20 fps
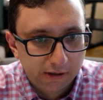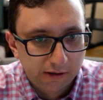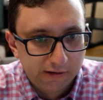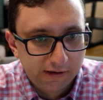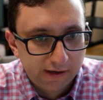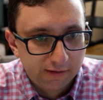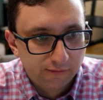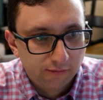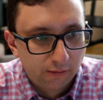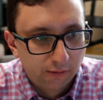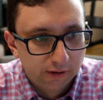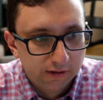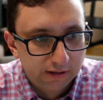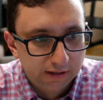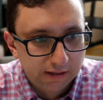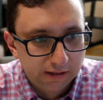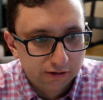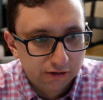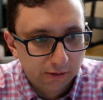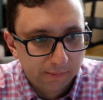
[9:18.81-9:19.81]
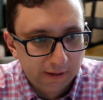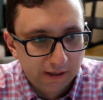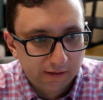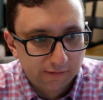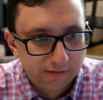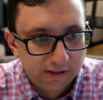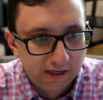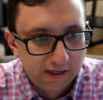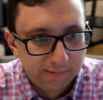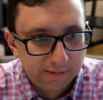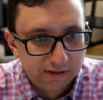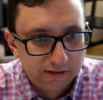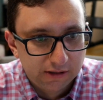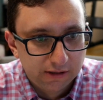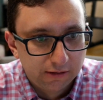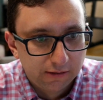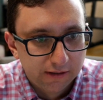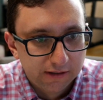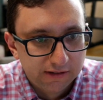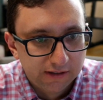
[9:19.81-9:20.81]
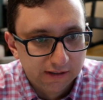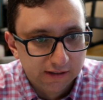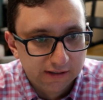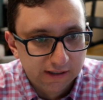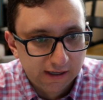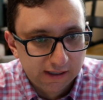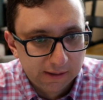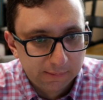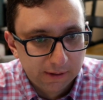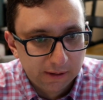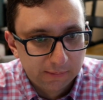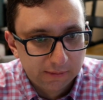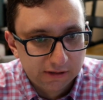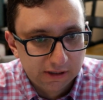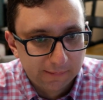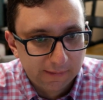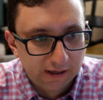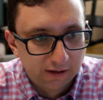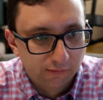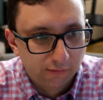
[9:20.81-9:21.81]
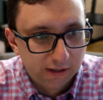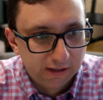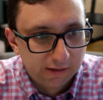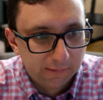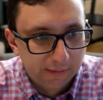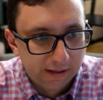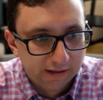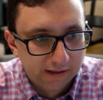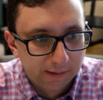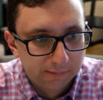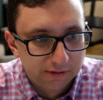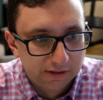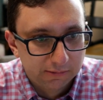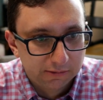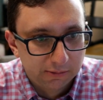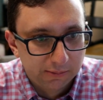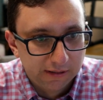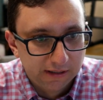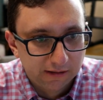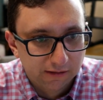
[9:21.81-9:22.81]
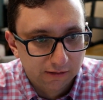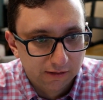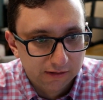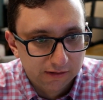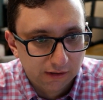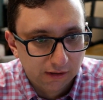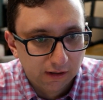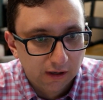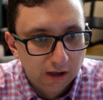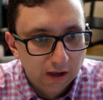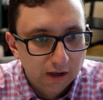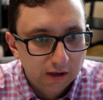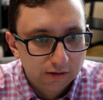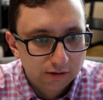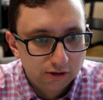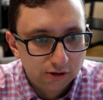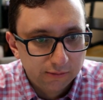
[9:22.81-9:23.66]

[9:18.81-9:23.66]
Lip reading: We're on night 4, and the initial amount of time is decreasing a tiny bit, but the amount of waking back up seems to be increasing.